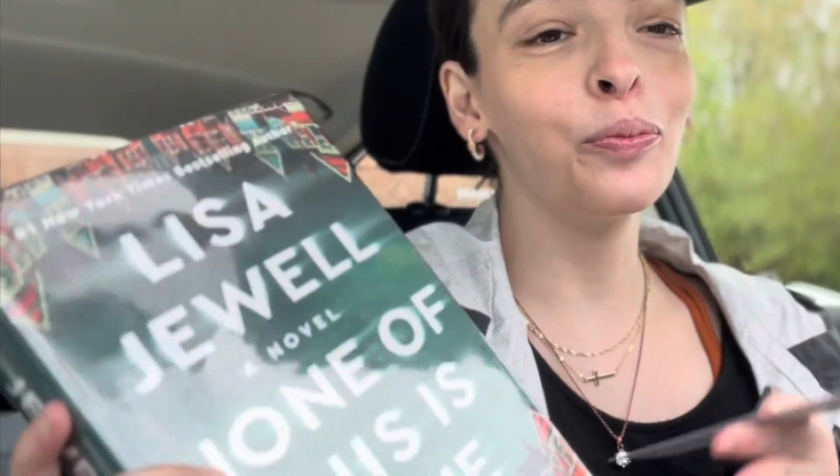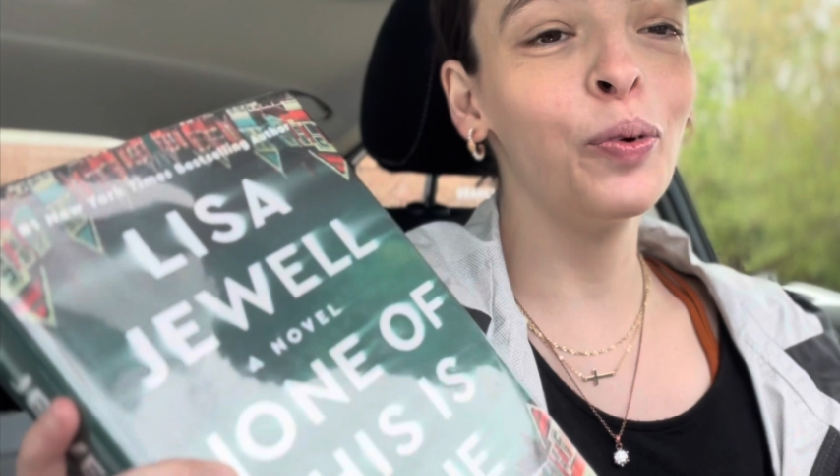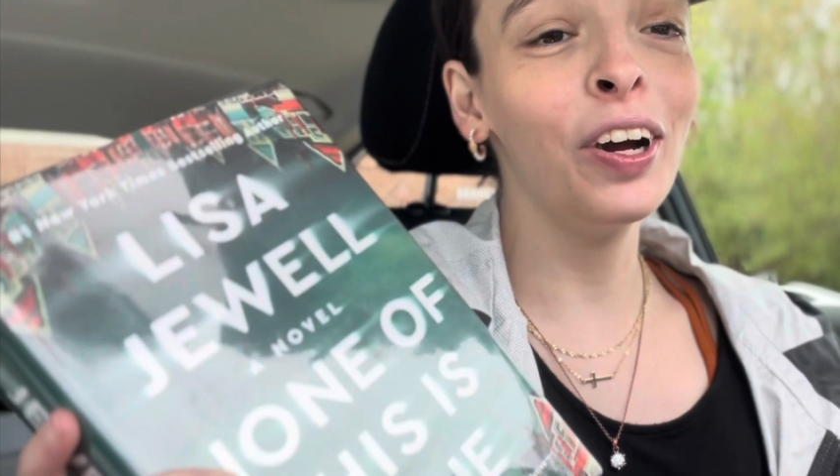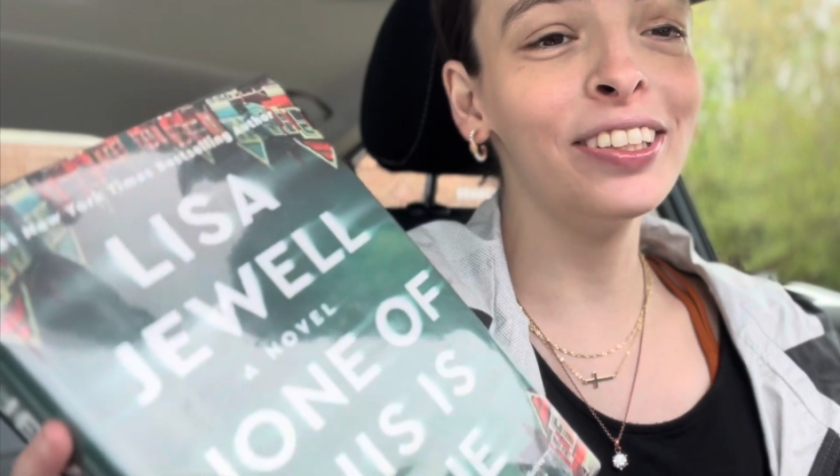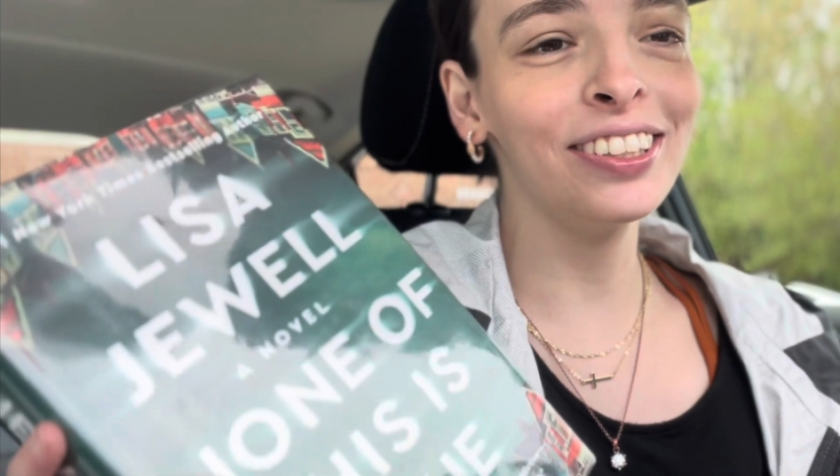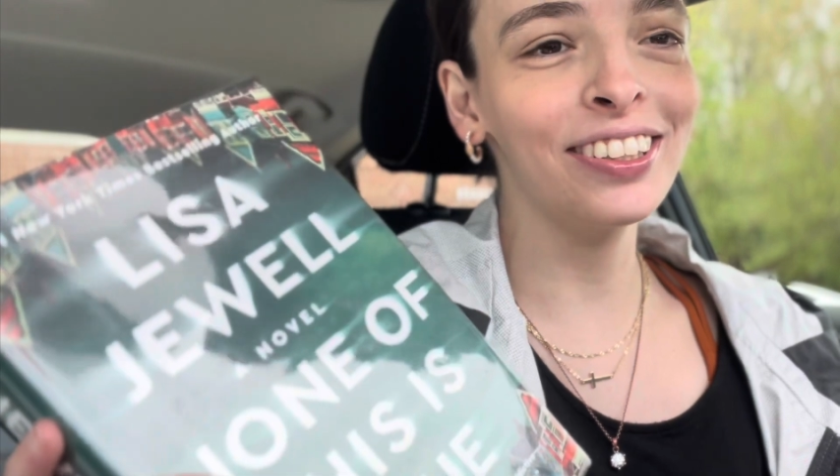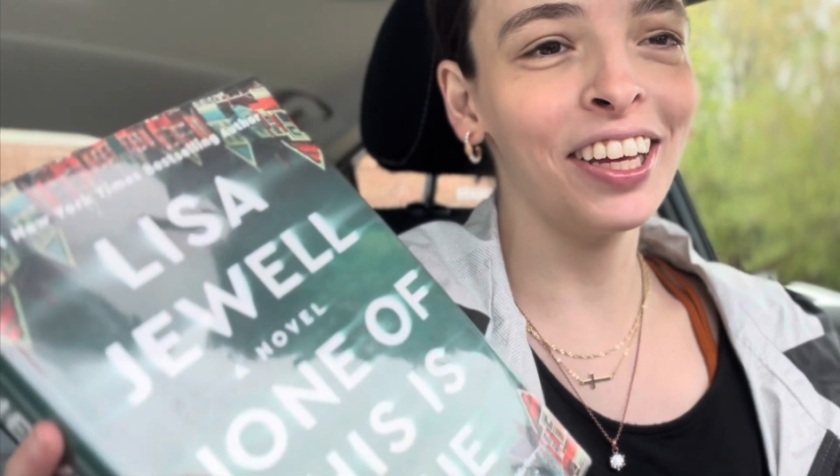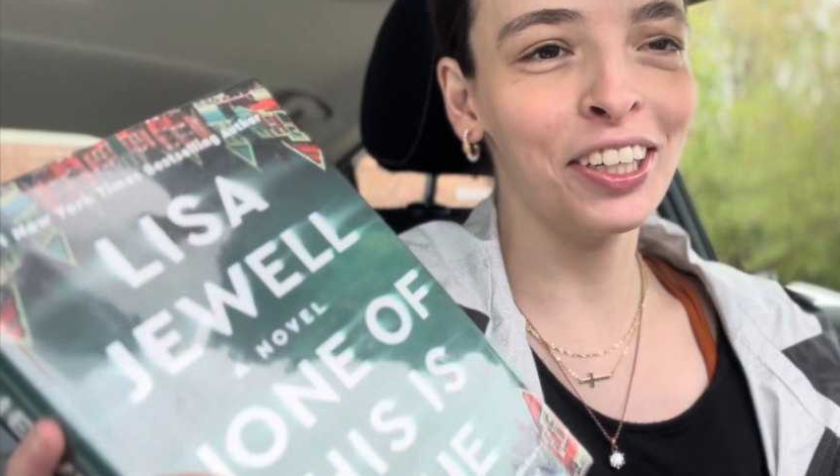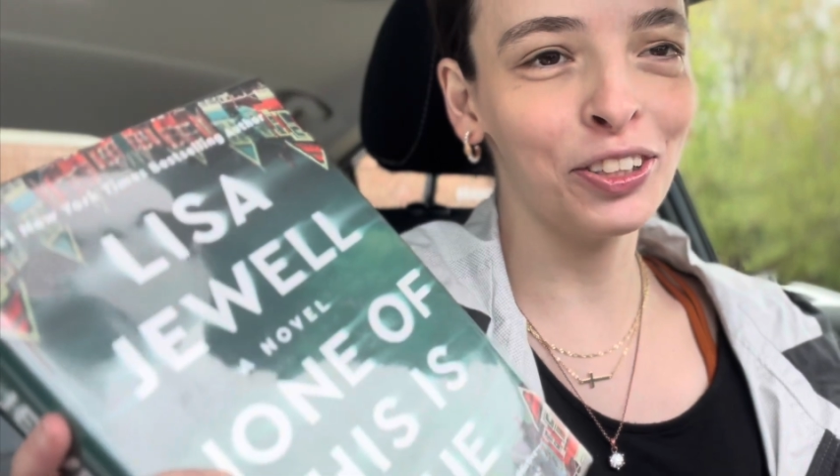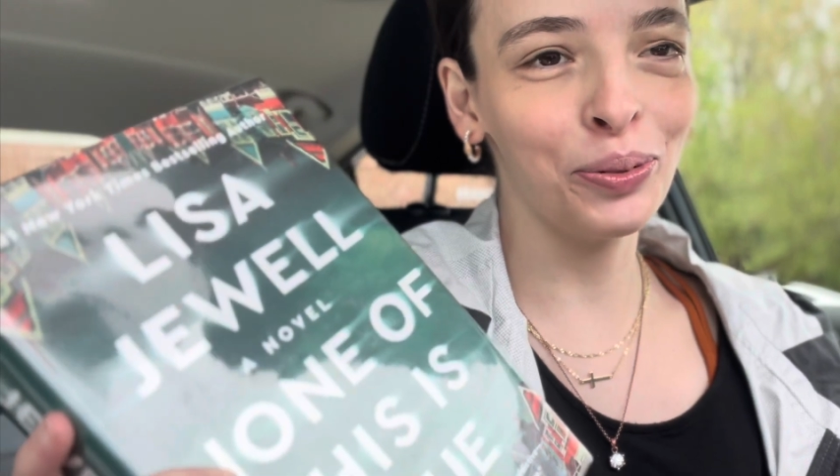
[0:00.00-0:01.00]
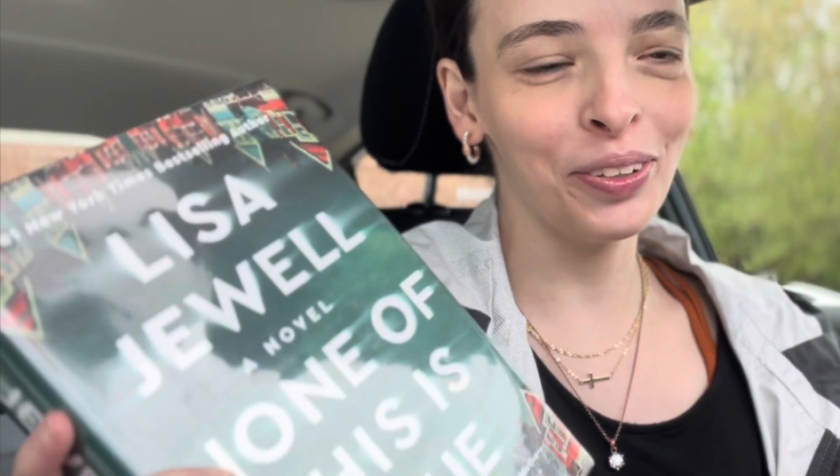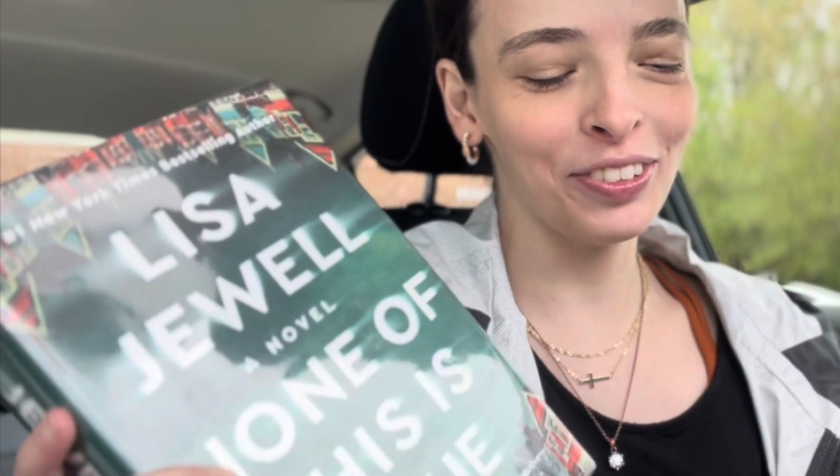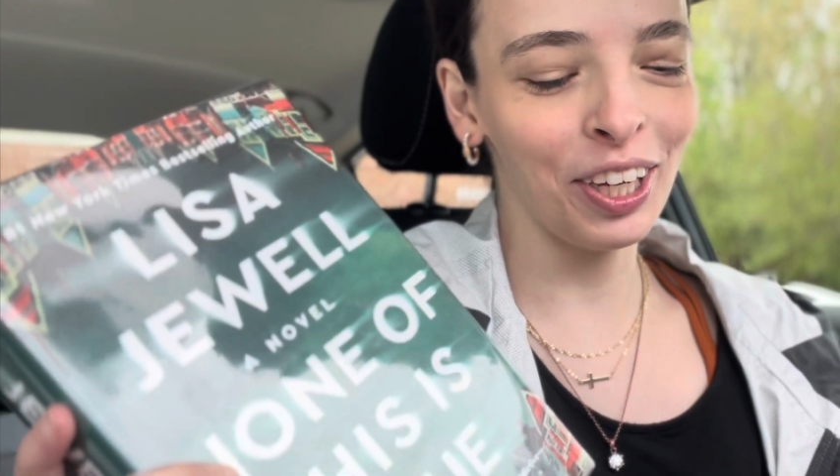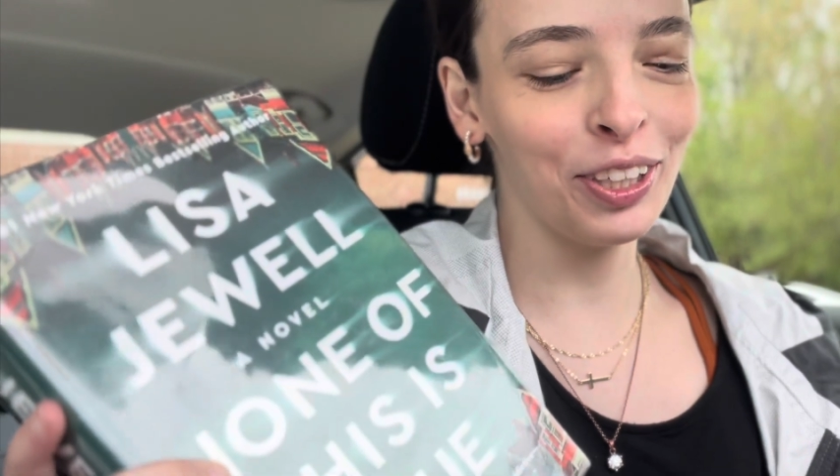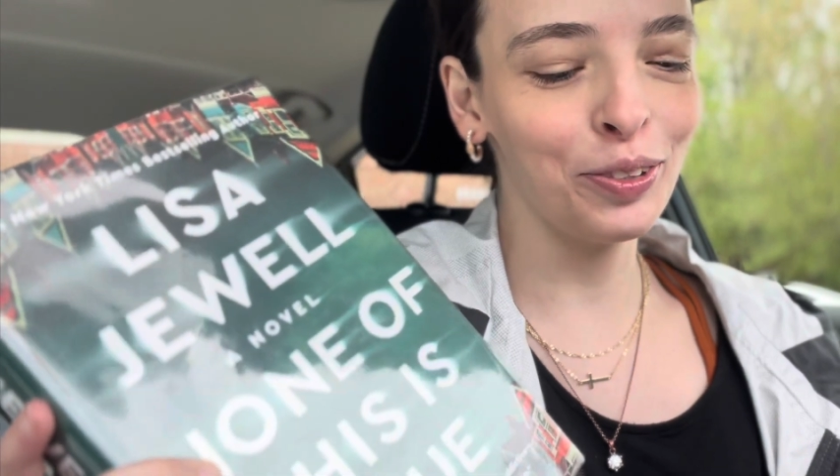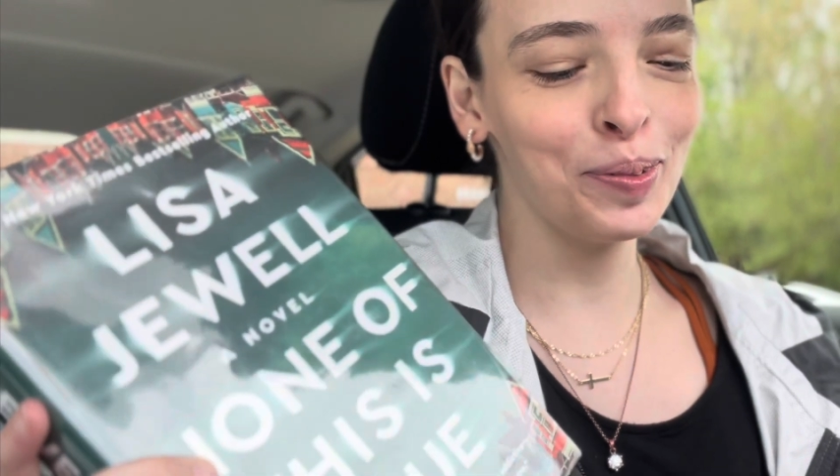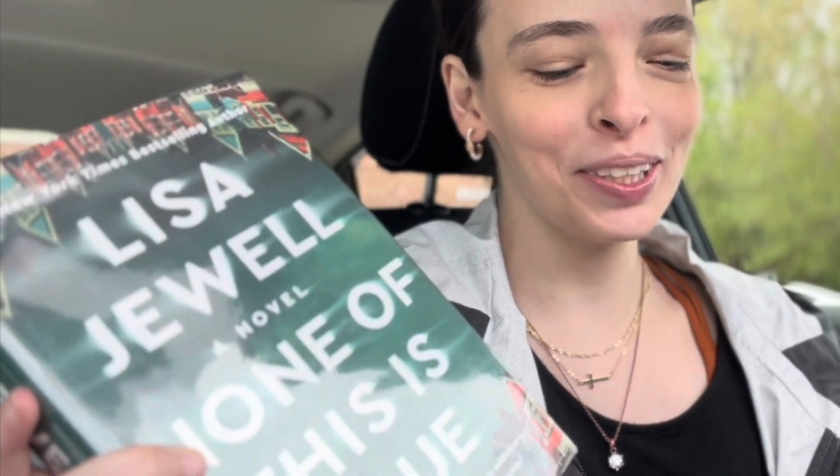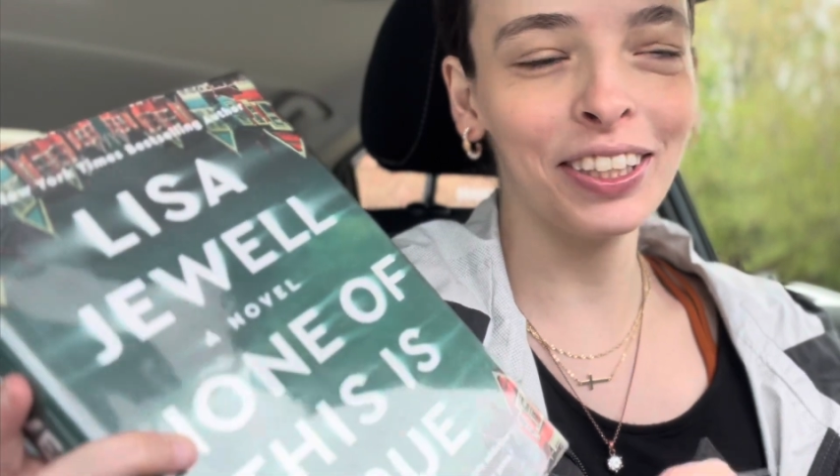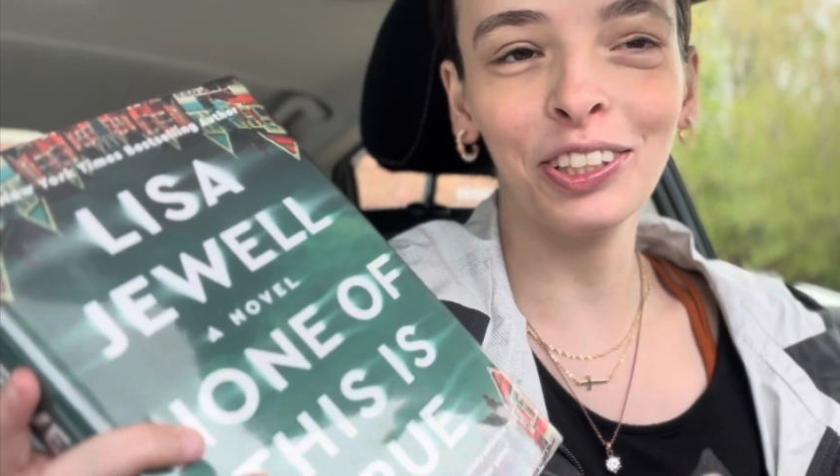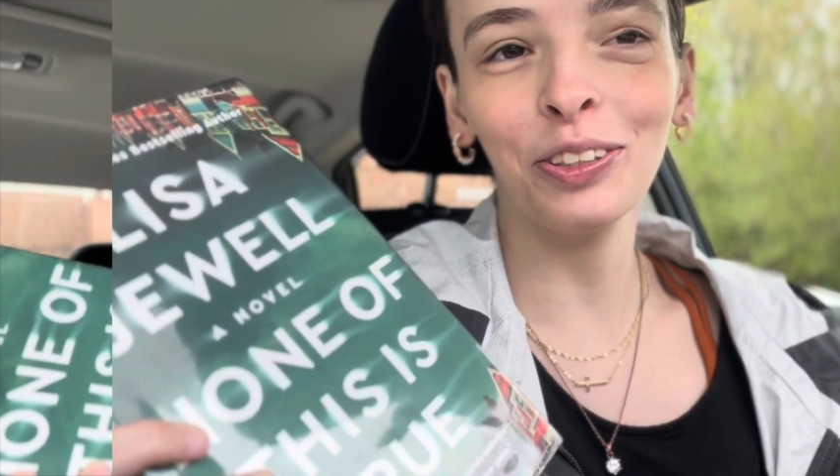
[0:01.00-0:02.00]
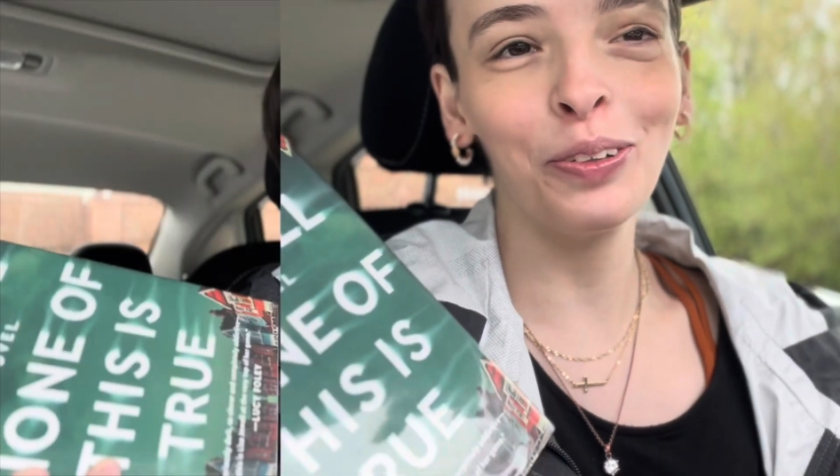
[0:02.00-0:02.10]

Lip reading: want to like a 12 challenge book. That's the